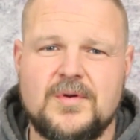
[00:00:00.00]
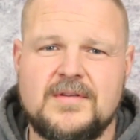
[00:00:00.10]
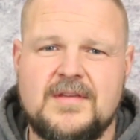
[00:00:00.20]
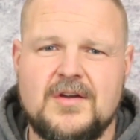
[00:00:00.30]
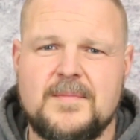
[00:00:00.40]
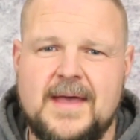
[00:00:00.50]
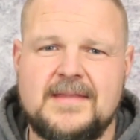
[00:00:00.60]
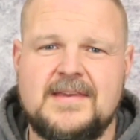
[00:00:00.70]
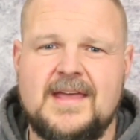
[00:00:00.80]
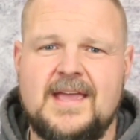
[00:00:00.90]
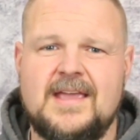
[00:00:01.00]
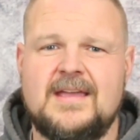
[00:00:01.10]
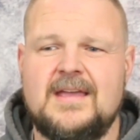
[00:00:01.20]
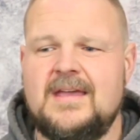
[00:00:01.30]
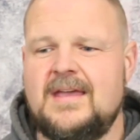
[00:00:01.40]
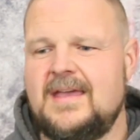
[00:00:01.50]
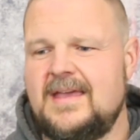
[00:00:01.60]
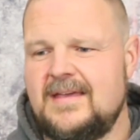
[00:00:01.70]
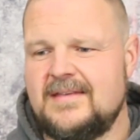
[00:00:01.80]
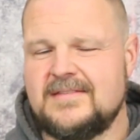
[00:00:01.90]
going to talk about today
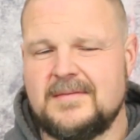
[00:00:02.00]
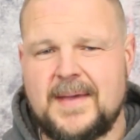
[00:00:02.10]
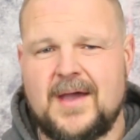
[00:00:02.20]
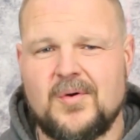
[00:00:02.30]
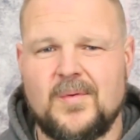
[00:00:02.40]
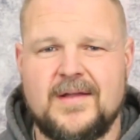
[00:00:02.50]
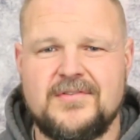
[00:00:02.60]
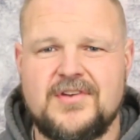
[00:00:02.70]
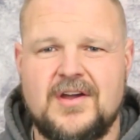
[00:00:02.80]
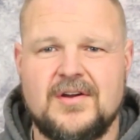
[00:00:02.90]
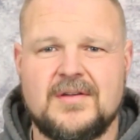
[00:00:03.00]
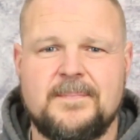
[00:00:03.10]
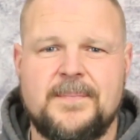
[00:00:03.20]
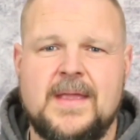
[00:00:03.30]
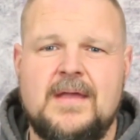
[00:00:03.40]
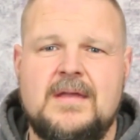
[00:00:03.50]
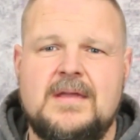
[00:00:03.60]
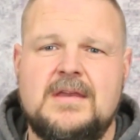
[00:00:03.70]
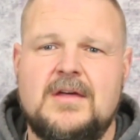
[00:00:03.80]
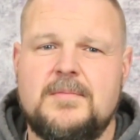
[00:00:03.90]
is the Power Watchdog.
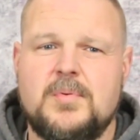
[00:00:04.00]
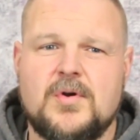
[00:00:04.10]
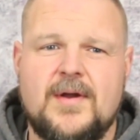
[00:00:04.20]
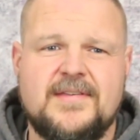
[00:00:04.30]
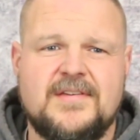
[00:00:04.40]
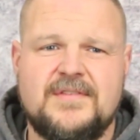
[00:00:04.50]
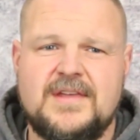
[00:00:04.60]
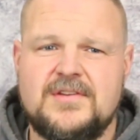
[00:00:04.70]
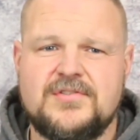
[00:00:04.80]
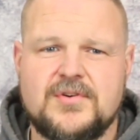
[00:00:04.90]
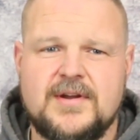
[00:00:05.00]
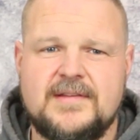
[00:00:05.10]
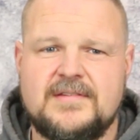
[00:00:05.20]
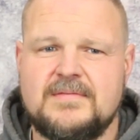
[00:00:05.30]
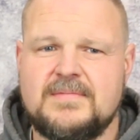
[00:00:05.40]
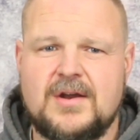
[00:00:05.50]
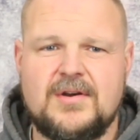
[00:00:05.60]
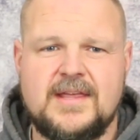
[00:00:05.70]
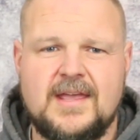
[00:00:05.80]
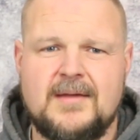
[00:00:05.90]
You know, the Progressive Industries
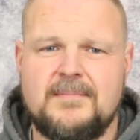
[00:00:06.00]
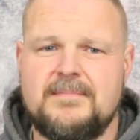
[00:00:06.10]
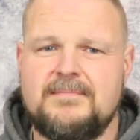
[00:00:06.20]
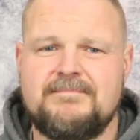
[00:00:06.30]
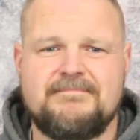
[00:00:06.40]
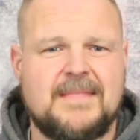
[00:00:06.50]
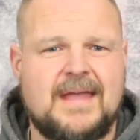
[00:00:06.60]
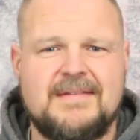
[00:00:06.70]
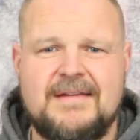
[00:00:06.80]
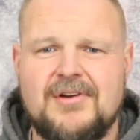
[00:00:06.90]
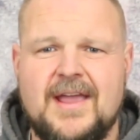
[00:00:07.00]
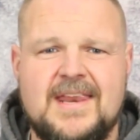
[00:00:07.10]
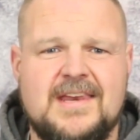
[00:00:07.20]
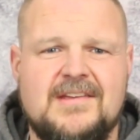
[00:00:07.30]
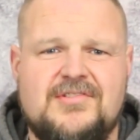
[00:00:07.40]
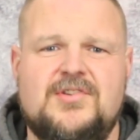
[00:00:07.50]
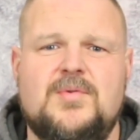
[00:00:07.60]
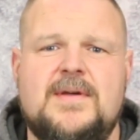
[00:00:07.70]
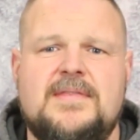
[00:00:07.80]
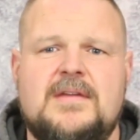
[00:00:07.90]
30 amp, i never had an
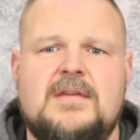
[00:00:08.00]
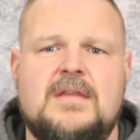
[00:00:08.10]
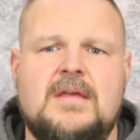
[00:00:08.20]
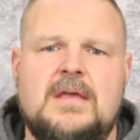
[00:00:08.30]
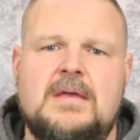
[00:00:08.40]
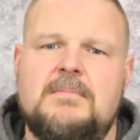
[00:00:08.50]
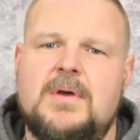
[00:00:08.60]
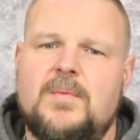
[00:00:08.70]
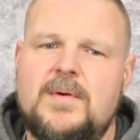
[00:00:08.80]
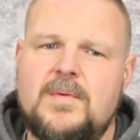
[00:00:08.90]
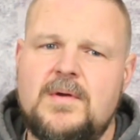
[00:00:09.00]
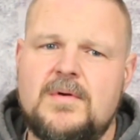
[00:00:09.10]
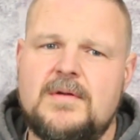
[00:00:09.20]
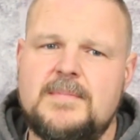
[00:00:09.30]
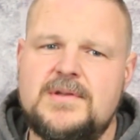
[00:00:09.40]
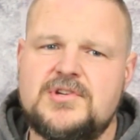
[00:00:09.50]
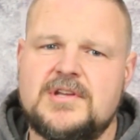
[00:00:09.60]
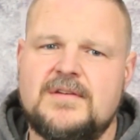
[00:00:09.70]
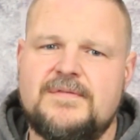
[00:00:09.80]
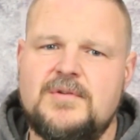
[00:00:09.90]
issue with it. But when we were in
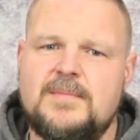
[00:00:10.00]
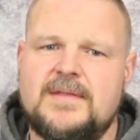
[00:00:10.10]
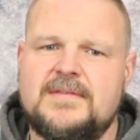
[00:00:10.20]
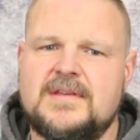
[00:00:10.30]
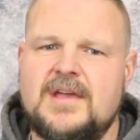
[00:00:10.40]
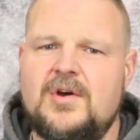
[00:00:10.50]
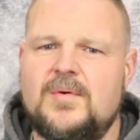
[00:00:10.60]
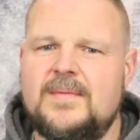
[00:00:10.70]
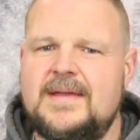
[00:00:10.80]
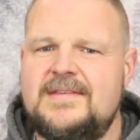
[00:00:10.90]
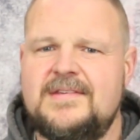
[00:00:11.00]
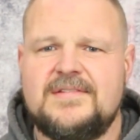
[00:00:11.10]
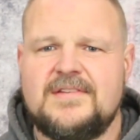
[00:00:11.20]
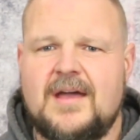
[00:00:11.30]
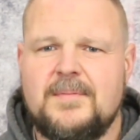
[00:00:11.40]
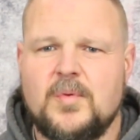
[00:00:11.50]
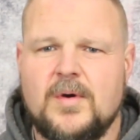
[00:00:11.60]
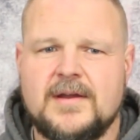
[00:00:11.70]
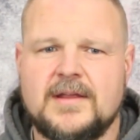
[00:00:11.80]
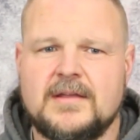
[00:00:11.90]
Michigan a few months ago, it just stopped
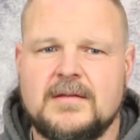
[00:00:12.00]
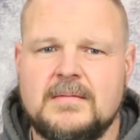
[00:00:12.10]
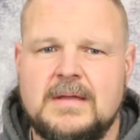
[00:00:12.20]
working.